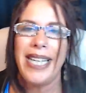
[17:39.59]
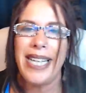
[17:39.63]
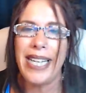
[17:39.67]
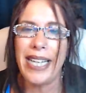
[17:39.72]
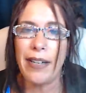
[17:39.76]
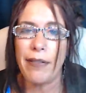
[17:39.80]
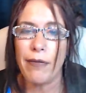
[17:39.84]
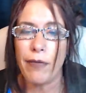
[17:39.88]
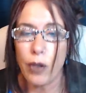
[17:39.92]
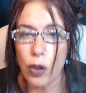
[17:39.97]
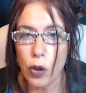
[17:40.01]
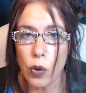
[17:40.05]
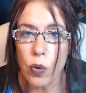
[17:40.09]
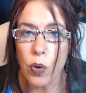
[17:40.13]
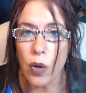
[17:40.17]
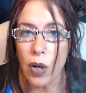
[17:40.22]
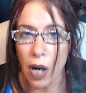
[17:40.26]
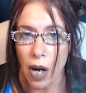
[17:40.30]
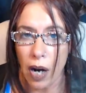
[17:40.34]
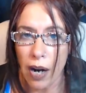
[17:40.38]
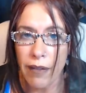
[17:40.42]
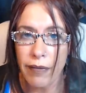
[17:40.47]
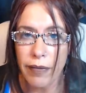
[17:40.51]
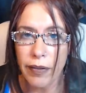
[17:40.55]
If you
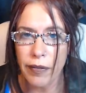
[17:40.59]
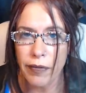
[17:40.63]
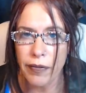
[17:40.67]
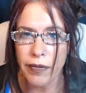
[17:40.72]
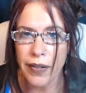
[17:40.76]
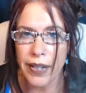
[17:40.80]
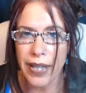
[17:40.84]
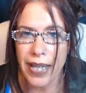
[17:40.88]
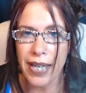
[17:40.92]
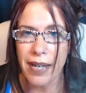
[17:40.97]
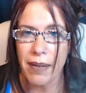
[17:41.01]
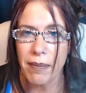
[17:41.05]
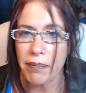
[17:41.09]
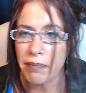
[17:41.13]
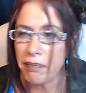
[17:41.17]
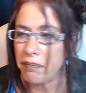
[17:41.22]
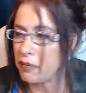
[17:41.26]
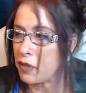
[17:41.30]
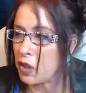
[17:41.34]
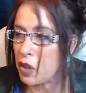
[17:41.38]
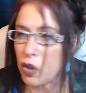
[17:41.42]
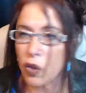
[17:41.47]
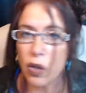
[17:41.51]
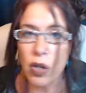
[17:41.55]
cover for them,
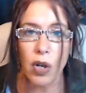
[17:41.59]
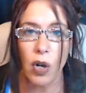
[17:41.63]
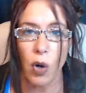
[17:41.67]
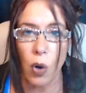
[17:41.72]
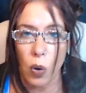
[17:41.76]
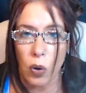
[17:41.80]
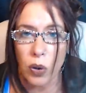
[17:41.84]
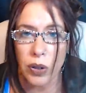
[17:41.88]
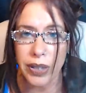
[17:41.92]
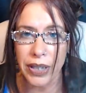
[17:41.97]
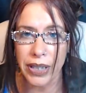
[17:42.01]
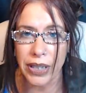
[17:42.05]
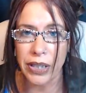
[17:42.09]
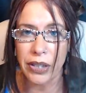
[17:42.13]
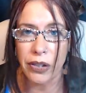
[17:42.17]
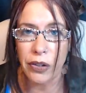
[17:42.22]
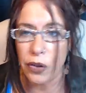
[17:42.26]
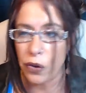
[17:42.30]
you're golden.